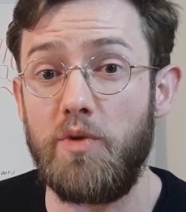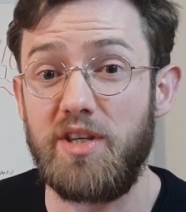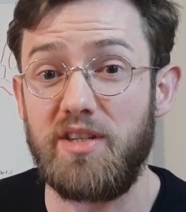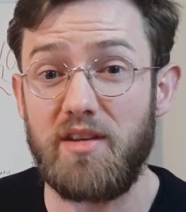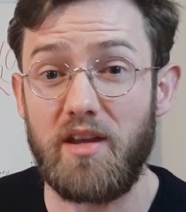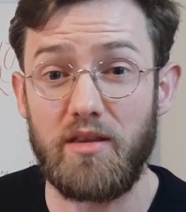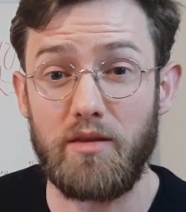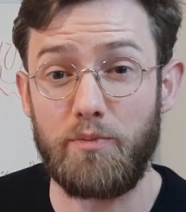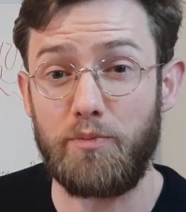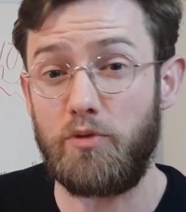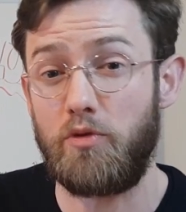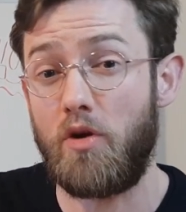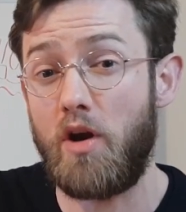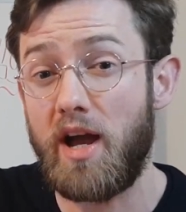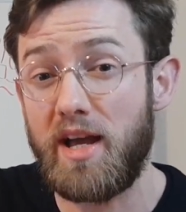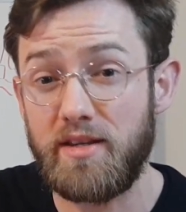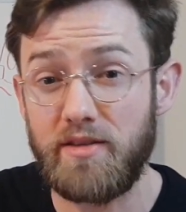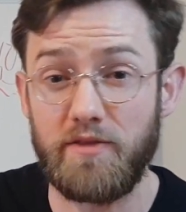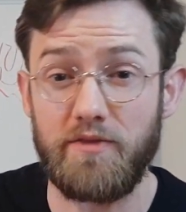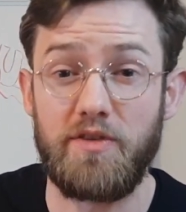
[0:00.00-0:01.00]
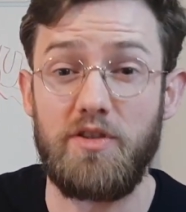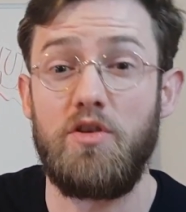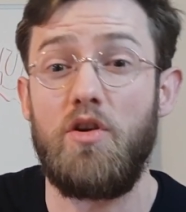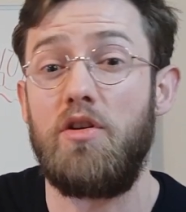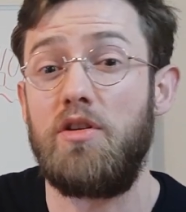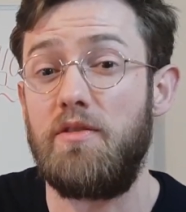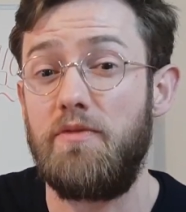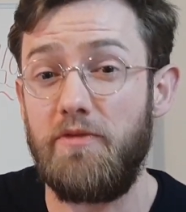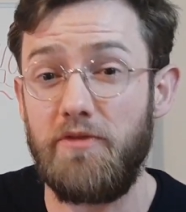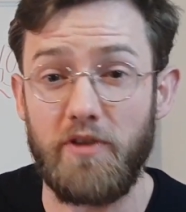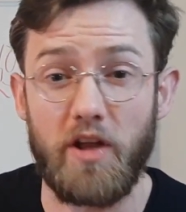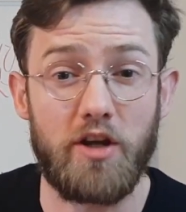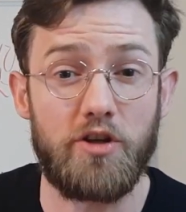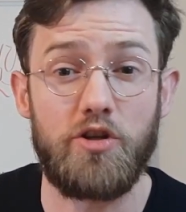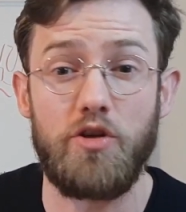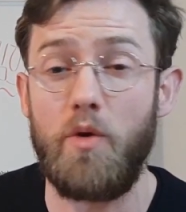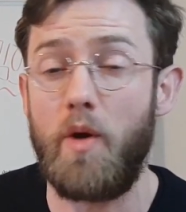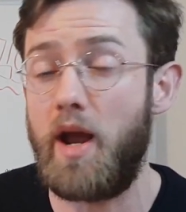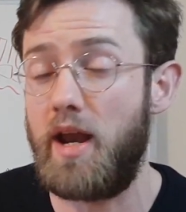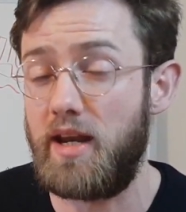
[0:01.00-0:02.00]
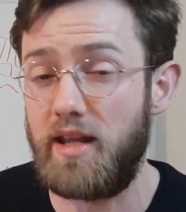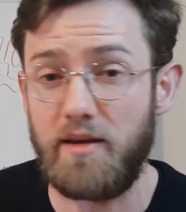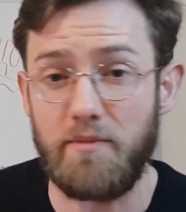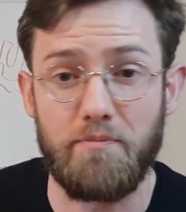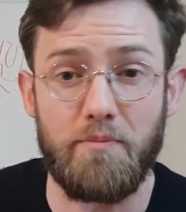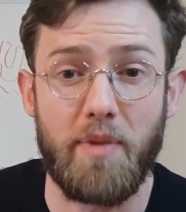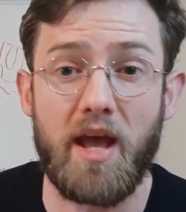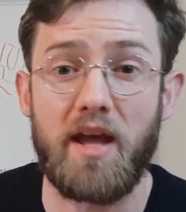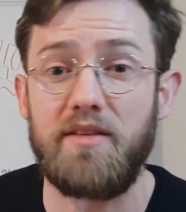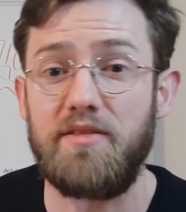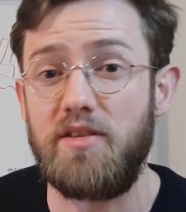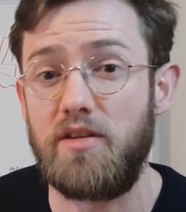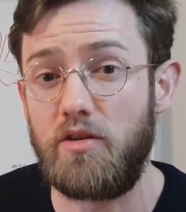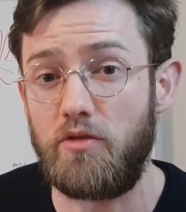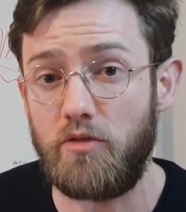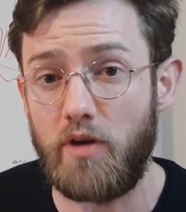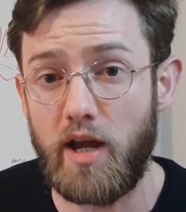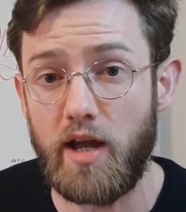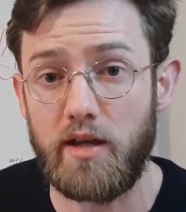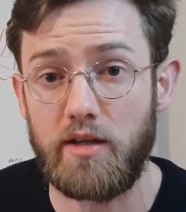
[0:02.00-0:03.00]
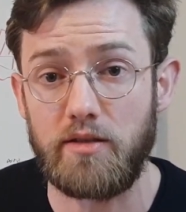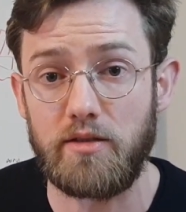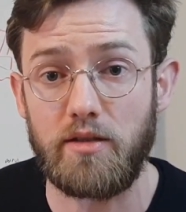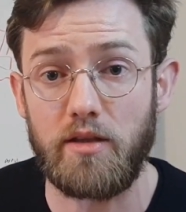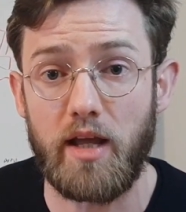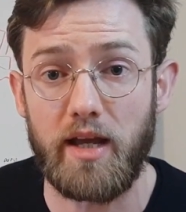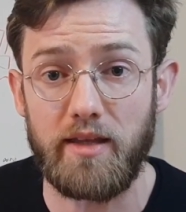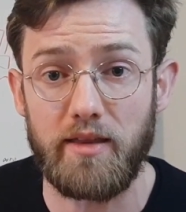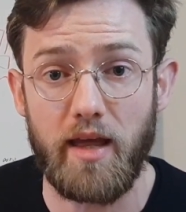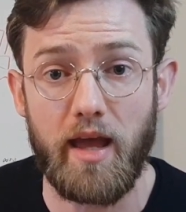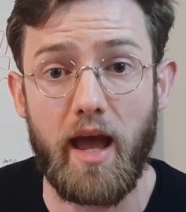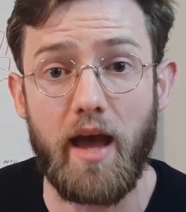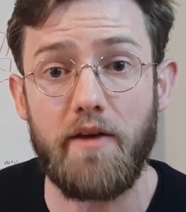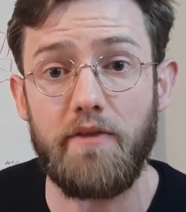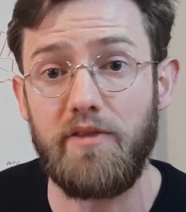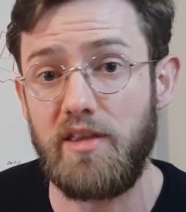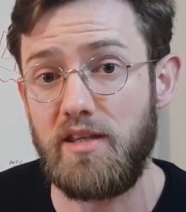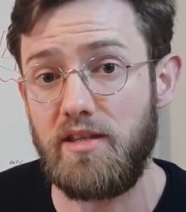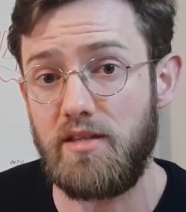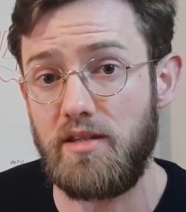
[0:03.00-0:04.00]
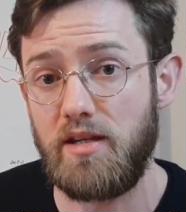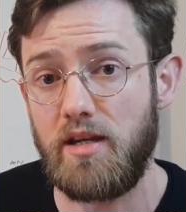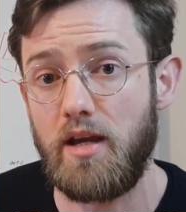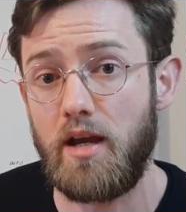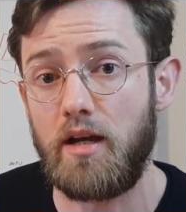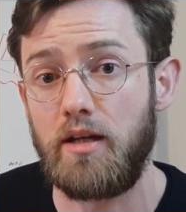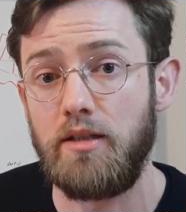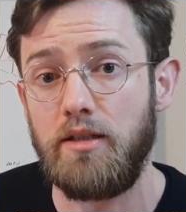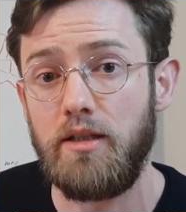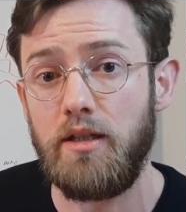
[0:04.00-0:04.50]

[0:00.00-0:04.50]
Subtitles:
see the price of stocks fluctuating and bouncing around like they have this year.